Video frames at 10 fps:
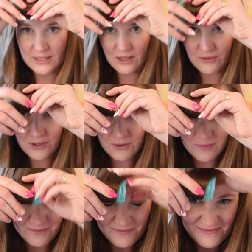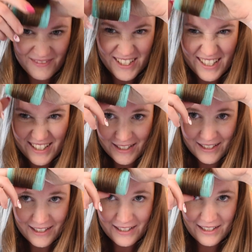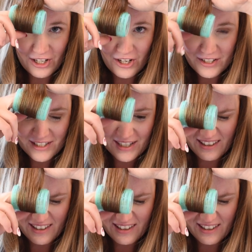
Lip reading: out though. Oh, see,